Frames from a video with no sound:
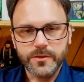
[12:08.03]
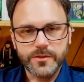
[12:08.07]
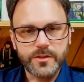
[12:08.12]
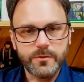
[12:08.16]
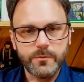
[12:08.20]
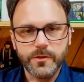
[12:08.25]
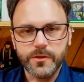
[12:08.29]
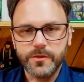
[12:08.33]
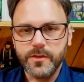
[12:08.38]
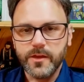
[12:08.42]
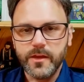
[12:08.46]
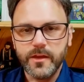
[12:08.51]

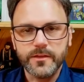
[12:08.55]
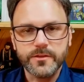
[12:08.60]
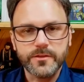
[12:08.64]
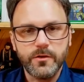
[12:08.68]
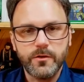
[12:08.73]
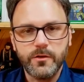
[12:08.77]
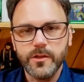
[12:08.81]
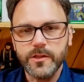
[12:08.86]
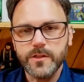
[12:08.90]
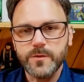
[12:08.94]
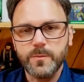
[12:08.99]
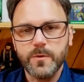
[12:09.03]
See what things
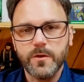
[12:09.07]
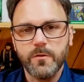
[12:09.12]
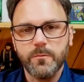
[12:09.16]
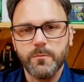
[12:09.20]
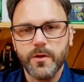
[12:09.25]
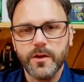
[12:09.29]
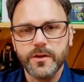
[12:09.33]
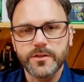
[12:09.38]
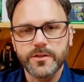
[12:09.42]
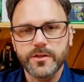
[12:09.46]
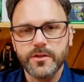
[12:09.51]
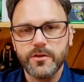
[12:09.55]
the Holy Spirit
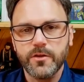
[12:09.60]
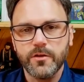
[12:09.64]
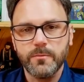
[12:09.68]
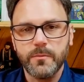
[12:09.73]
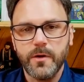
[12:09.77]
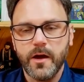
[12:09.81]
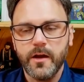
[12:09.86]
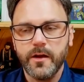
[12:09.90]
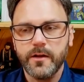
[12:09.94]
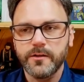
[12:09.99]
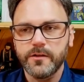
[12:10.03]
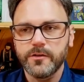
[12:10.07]
brings to your
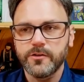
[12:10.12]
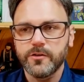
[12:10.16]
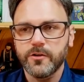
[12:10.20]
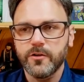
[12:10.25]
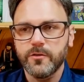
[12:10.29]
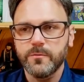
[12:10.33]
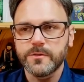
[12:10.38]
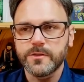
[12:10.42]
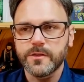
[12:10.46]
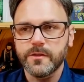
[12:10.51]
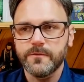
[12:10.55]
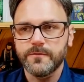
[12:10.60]
mind in
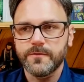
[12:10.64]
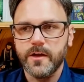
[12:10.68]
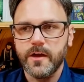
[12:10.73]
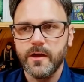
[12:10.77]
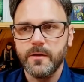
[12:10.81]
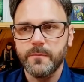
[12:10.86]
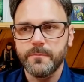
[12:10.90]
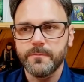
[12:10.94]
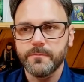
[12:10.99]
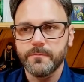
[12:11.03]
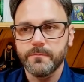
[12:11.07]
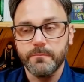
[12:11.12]
terms
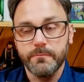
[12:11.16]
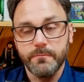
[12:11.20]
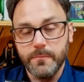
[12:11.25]
of